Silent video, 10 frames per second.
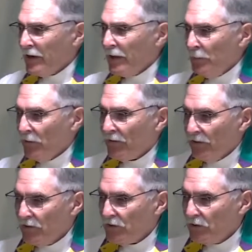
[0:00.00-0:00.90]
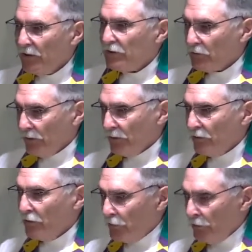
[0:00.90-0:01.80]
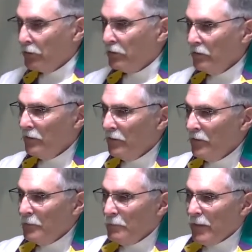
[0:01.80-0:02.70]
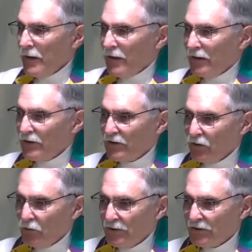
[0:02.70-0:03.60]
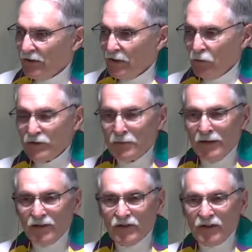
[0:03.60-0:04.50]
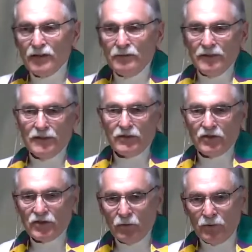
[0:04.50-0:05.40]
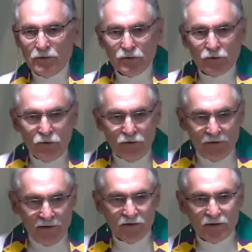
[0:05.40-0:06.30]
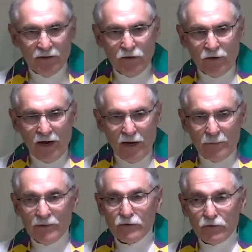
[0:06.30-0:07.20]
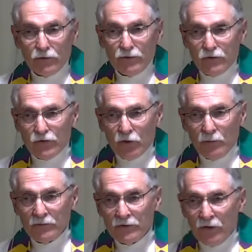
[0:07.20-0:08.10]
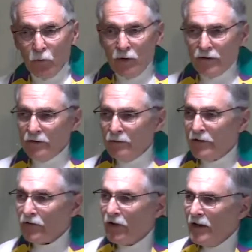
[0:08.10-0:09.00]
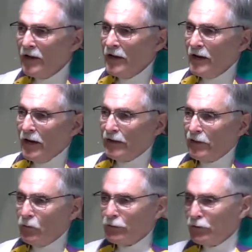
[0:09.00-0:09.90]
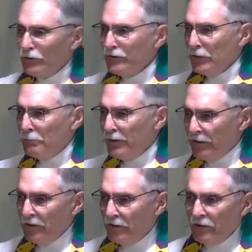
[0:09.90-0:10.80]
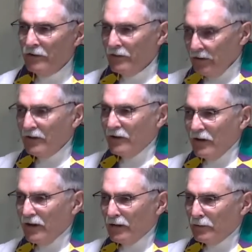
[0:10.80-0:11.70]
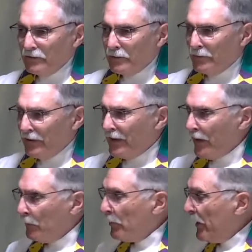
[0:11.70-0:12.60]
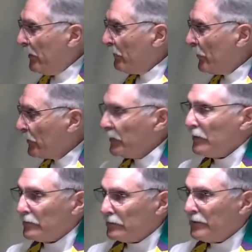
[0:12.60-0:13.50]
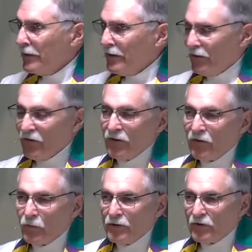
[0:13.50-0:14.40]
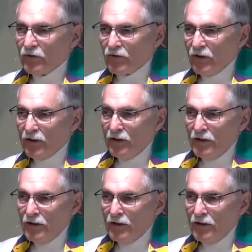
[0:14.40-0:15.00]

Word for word: couple of things you need to, to do. And I said, what's, uh, what's my assignment? And she said, well, there are two things that need to happen during your sermon today. One of them is uh, that we're doing the B, uh, the B campaign for the diocese, which is uh,